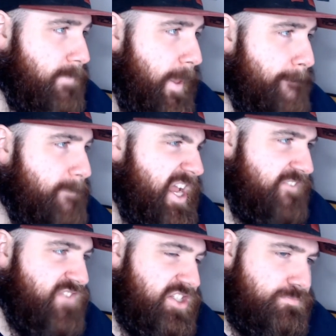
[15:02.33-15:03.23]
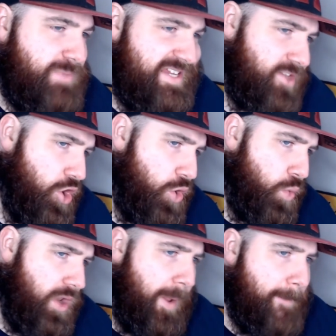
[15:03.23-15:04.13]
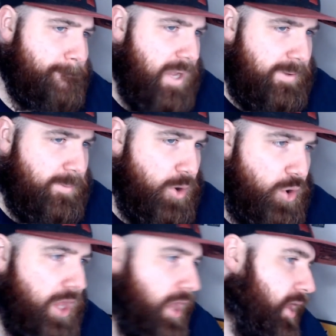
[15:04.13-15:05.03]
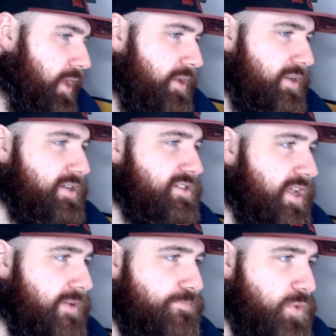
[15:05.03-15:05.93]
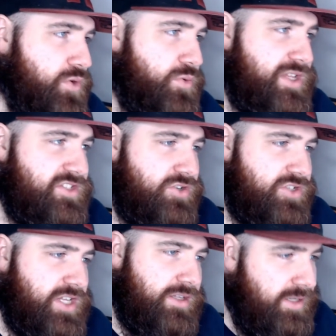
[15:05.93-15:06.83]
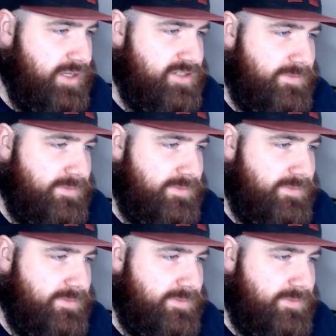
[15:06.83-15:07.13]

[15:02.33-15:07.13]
Mecha Phantom Beast O-Lion Baby Boy. So yeah, you all know what this does. It's a